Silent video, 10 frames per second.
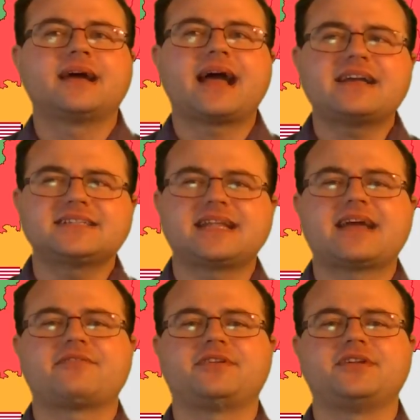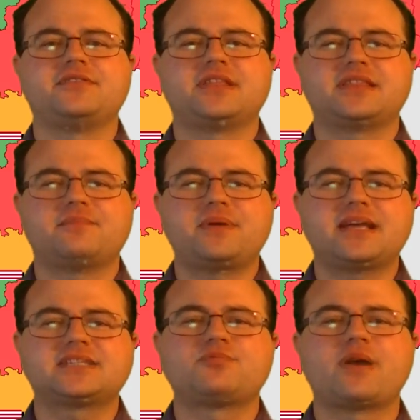Eisenhower knew that the
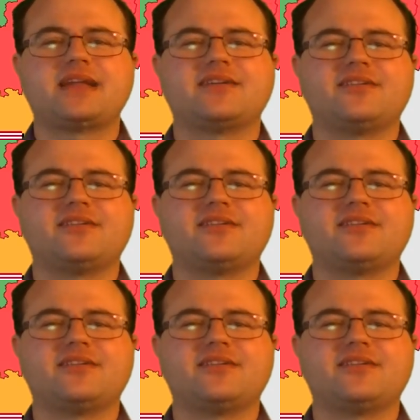best way to